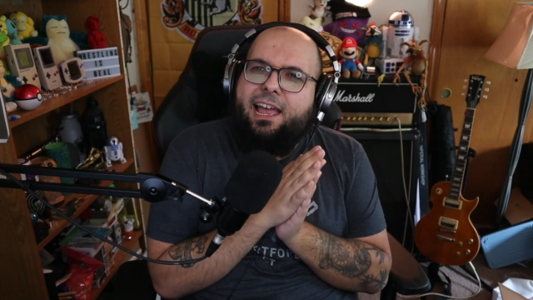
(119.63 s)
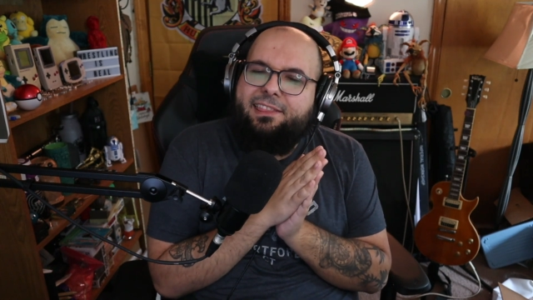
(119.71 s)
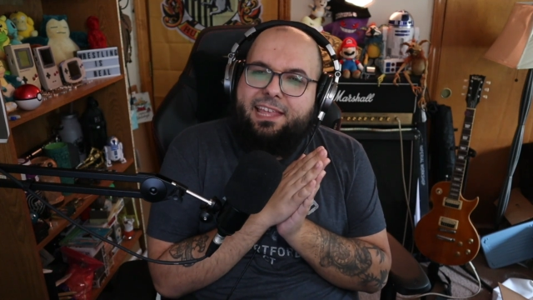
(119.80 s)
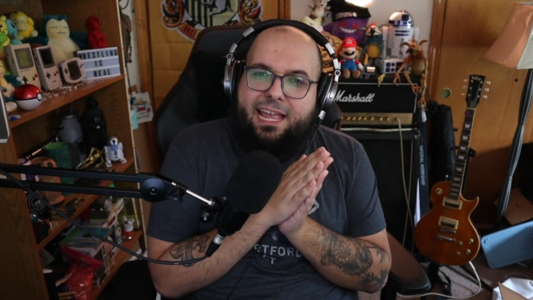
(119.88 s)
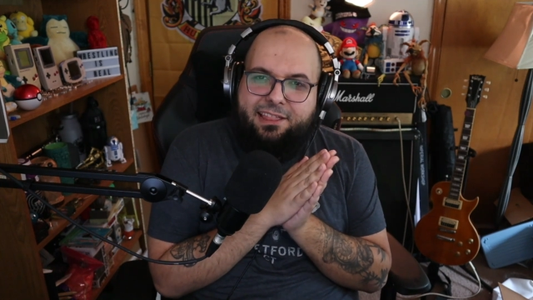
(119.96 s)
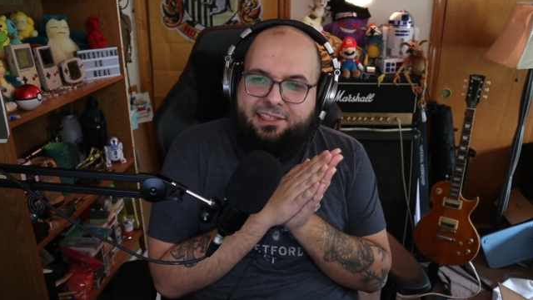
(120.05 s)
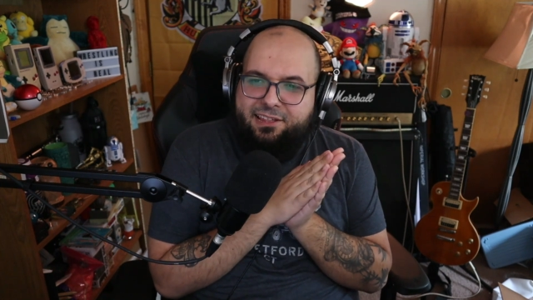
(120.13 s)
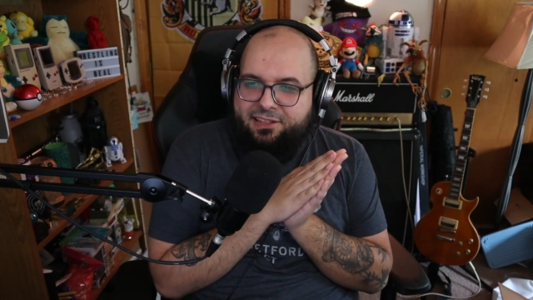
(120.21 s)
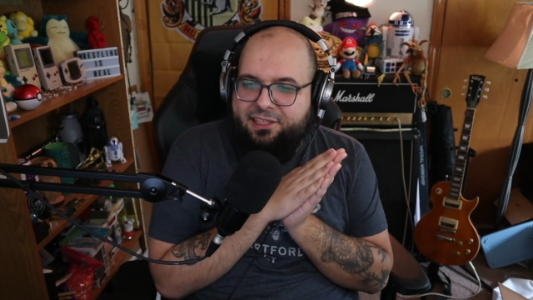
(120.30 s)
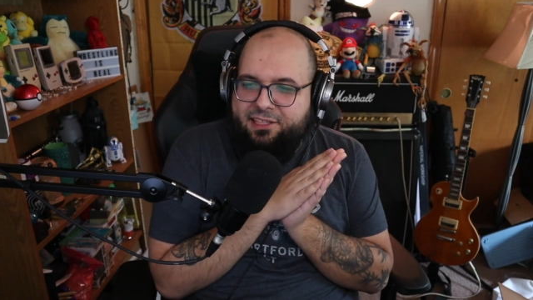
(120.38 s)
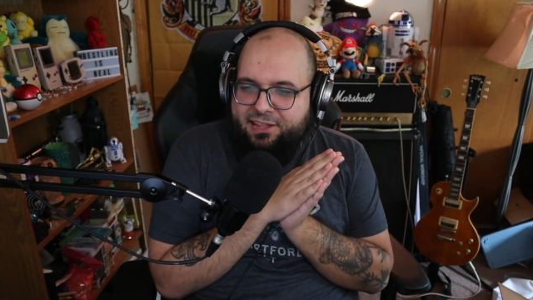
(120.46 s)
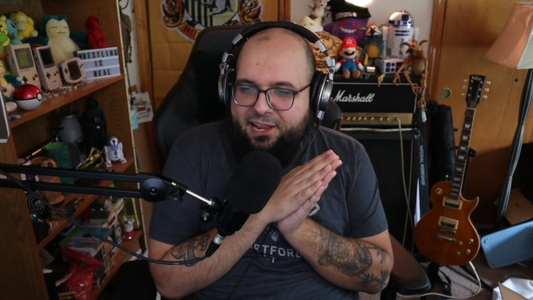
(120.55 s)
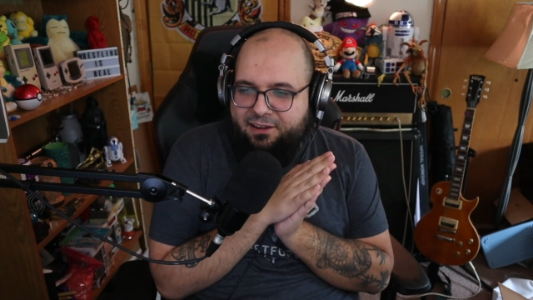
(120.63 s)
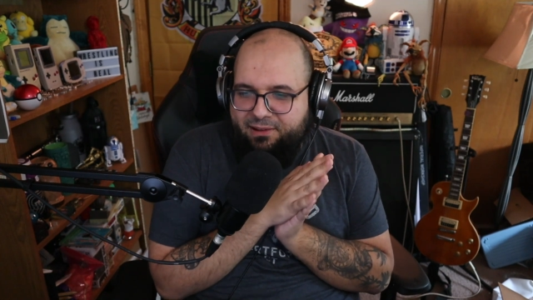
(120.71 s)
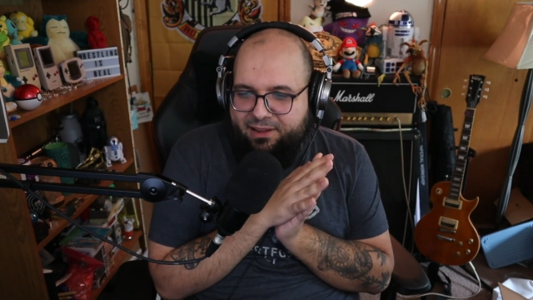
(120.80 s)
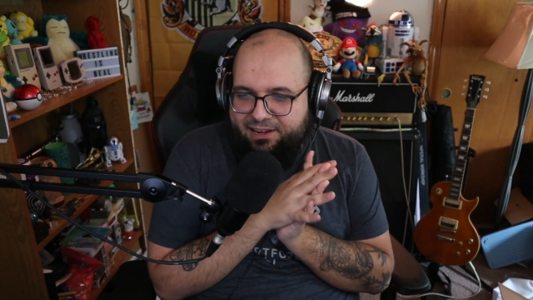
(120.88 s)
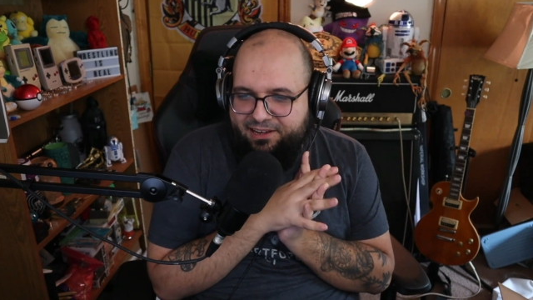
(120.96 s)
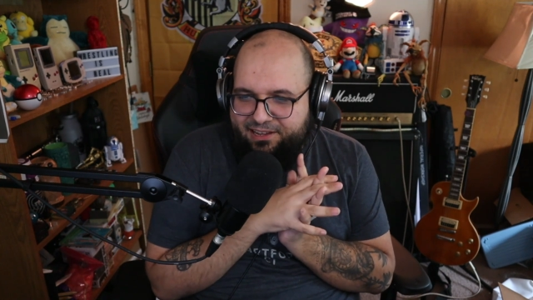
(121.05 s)
That's insane,
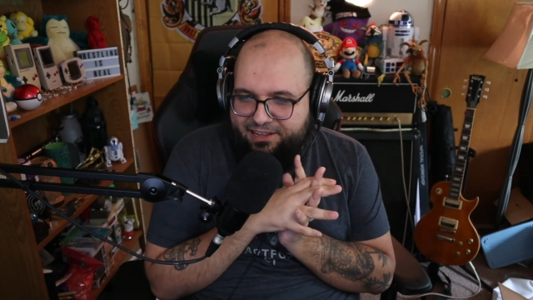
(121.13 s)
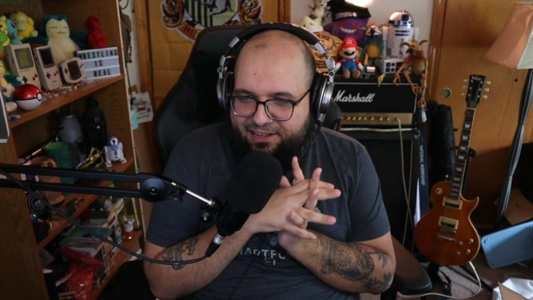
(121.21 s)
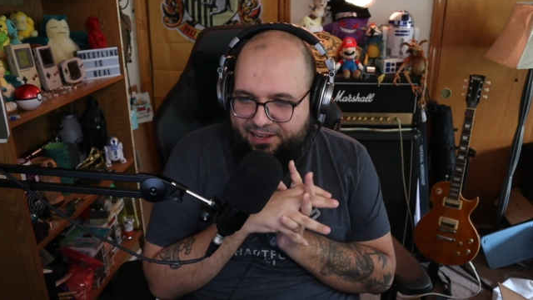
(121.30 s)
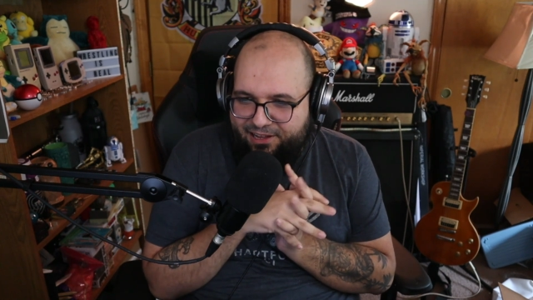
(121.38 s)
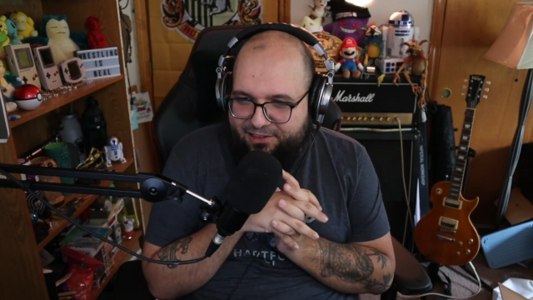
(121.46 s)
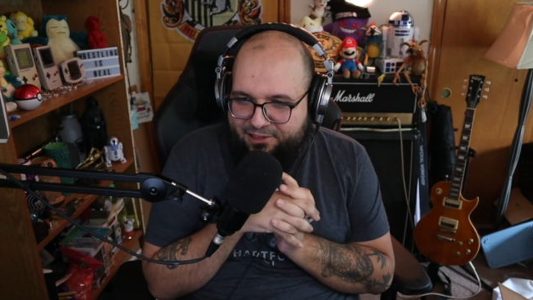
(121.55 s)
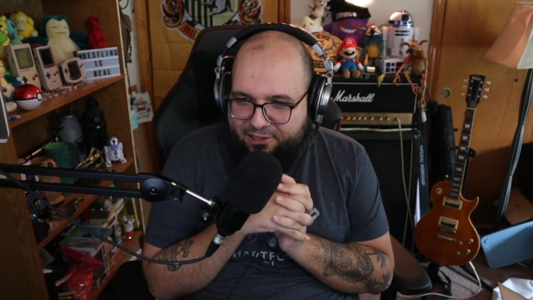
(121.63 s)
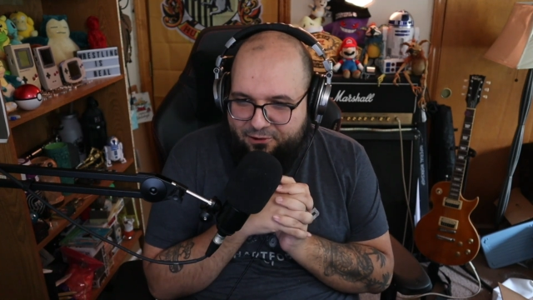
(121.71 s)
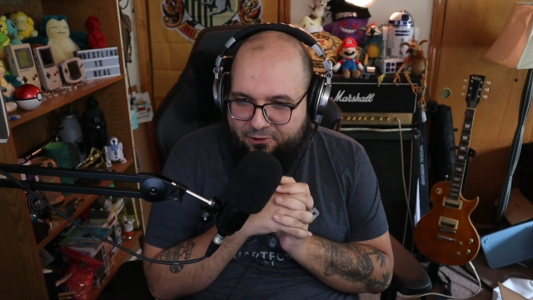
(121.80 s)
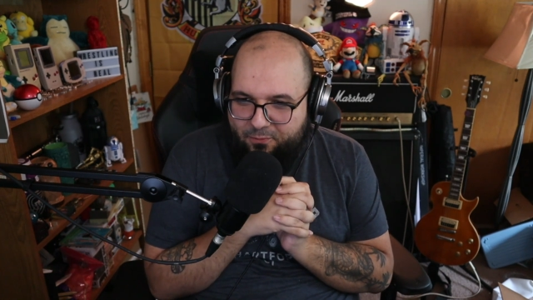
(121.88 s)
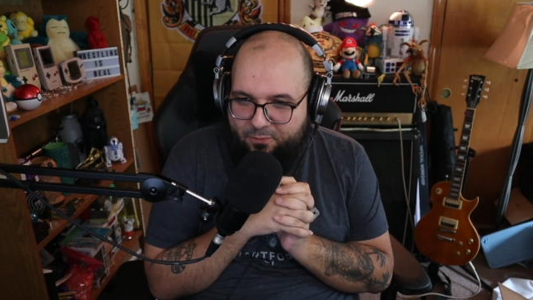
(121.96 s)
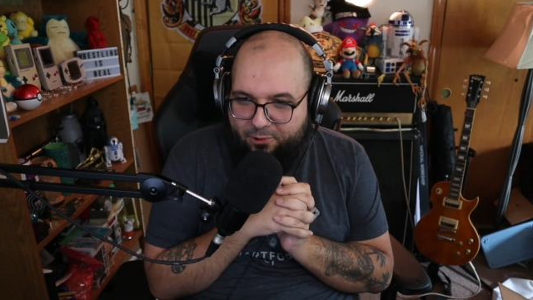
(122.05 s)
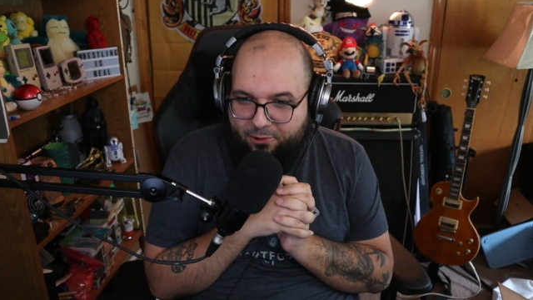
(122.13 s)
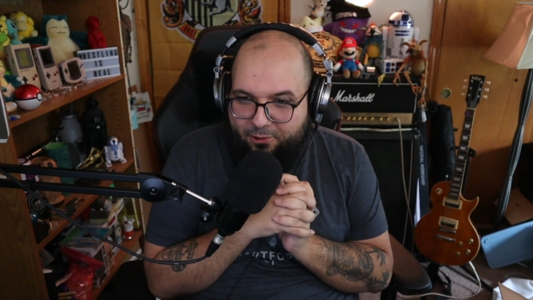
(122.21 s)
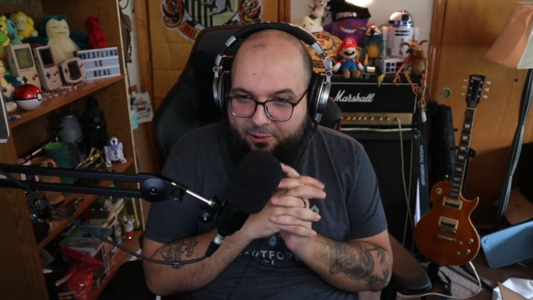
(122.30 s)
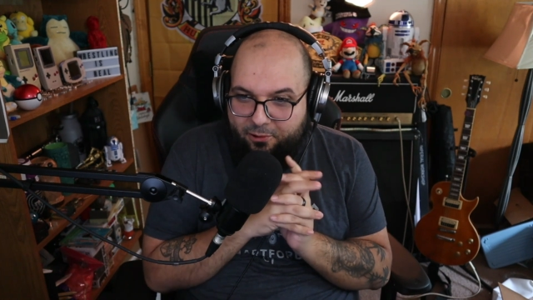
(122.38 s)
man. Super